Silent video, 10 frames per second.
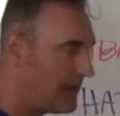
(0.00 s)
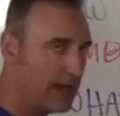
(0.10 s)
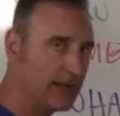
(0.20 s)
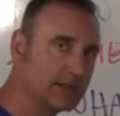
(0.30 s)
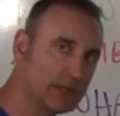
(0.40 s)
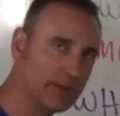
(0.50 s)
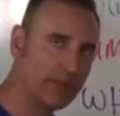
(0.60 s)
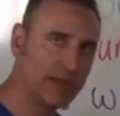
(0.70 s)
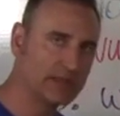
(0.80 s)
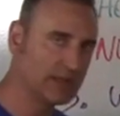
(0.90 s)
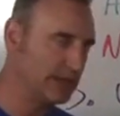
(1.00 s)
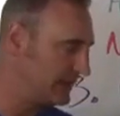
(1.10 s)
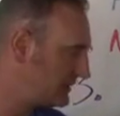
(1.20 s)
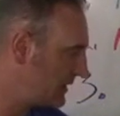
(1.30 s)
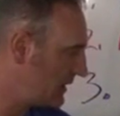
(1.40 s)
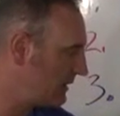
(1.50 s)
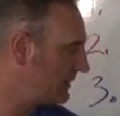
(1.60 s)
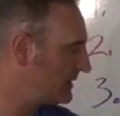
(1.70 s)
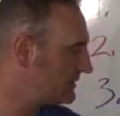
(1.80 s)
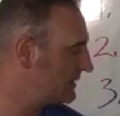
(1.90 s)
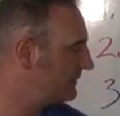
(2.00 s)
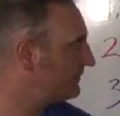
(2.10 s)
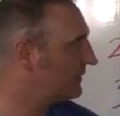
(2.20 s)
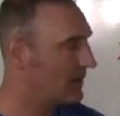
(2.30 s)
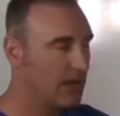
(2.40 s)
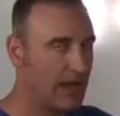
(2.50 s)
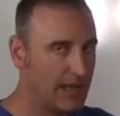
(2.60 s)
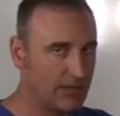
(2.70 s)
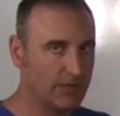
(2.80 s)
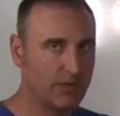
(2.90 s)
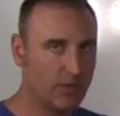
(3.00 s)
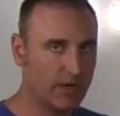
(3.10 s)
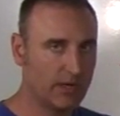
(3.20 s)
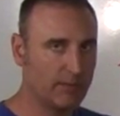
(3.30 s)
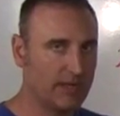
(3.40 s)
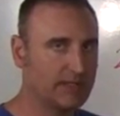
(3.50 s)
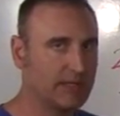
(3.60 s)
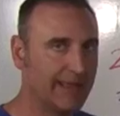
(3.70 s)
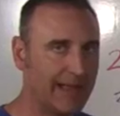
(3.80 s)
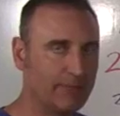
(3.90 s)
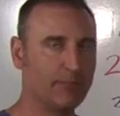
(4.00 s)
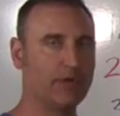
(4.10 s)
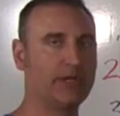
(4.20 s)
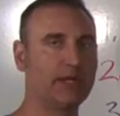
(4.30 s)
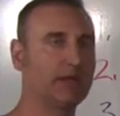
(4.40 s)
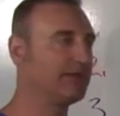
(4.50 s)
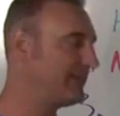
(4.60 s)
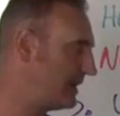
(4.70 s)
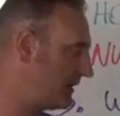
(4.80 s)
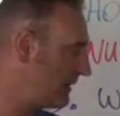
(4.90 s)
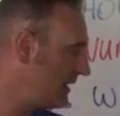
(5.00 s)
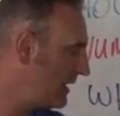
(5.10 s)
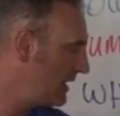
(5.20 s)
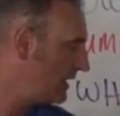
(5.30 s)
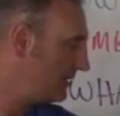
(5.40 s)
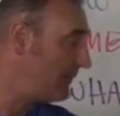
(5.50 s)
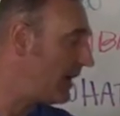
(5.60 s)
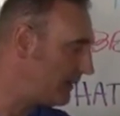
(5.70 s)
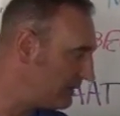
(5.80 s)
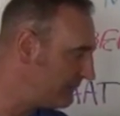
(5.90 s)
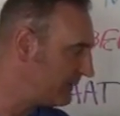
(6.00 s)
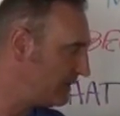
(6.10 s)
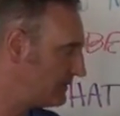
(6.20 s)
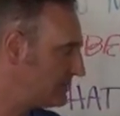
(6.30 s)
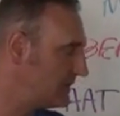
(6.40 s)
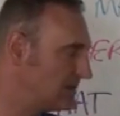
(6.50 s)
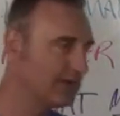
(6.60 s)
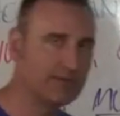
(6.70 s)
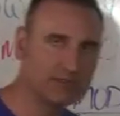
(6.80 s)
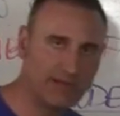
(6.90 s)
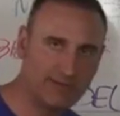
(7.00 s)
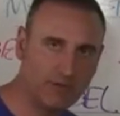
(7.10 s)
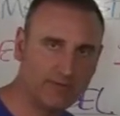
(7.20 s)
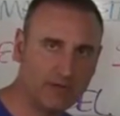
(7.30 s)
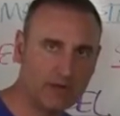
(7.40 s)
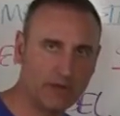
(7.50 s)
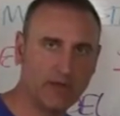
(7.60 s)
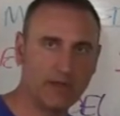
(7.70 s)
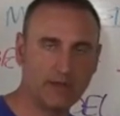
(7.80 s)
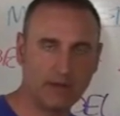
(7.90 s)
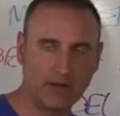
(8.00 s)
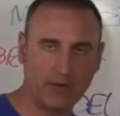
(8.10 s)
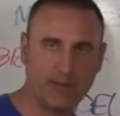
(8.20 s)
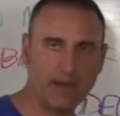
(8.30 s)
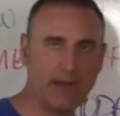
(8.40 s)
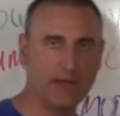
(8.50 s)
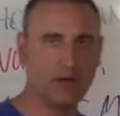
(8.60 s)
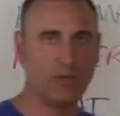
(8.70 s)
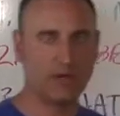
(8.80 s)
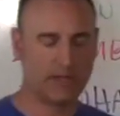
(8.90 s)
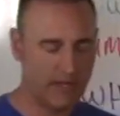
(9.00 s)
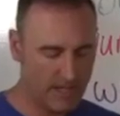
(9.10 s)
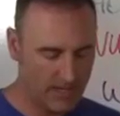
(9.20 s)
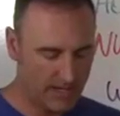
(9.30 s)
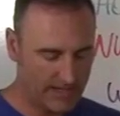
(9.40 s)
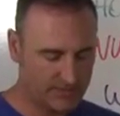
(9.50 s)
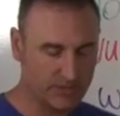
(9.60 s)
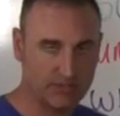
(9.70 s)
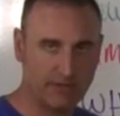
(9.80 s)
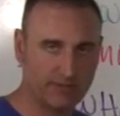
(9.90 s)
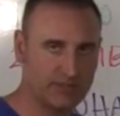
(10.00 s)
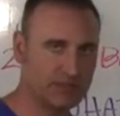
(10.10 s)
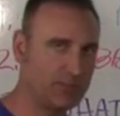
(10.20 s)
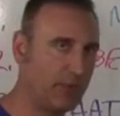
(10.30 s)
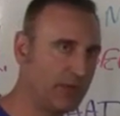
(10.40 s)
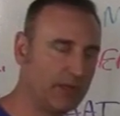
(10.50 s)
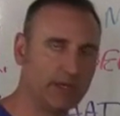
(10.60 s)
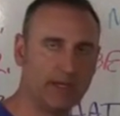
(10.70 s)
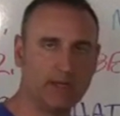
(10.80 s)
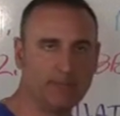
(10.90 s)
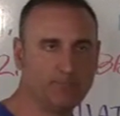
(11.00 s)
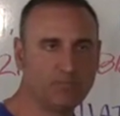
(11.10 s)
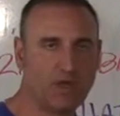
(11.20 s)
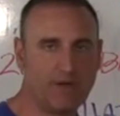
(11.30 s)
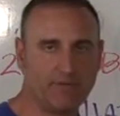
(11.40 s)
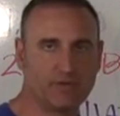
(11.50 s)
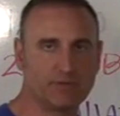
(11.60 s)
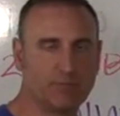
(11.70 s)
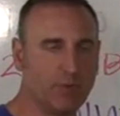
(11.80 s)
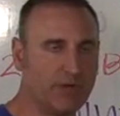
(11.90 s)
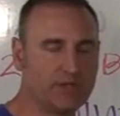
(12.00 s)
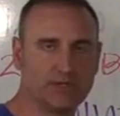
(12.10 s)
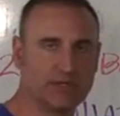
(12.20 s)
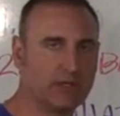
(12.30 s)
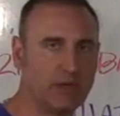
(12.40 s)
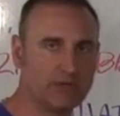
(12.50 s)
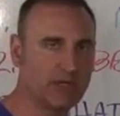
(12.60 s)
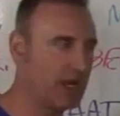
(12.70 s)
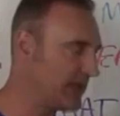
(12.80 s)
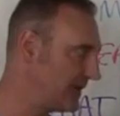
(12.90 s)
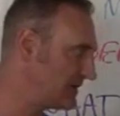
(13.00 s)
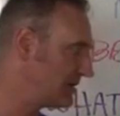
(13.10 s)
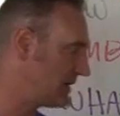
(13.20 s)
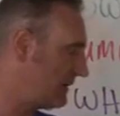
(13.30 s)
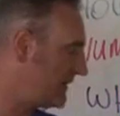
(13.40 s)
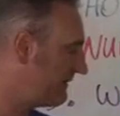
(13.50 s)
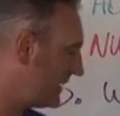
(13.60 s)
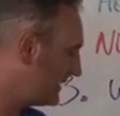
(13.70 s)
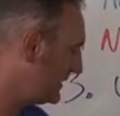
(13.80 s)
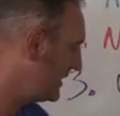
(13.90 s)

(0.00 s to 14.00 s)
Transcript: and it's going to be based on the term, how long you want to commit to that particular vendor, the model of phones, the service level agreement, what extra services, mobility and conference bridges and those kind of things are going to affect